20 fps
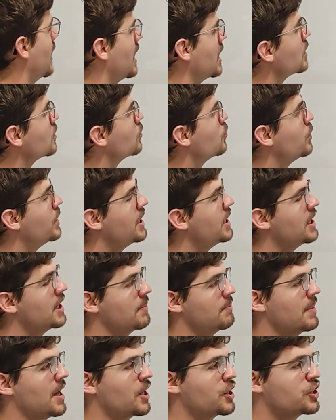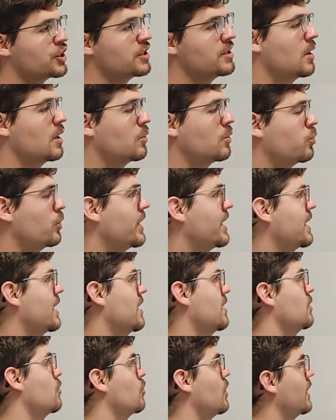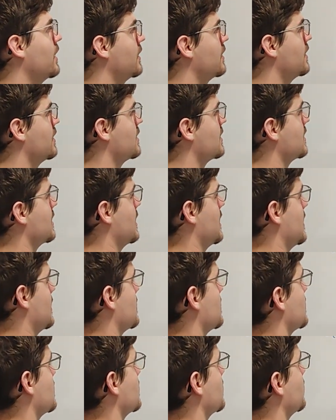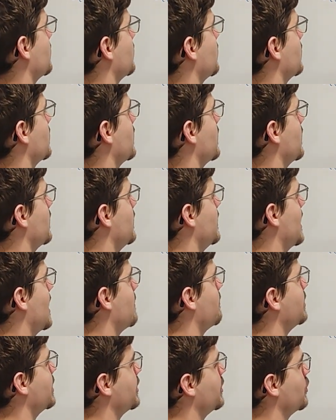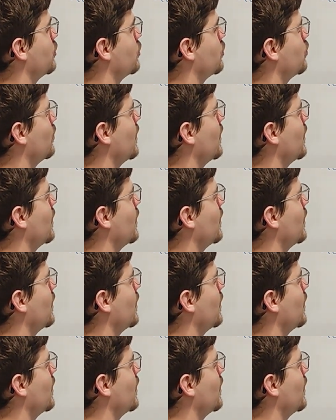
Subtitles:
And we imagine that we can write this as the amplitude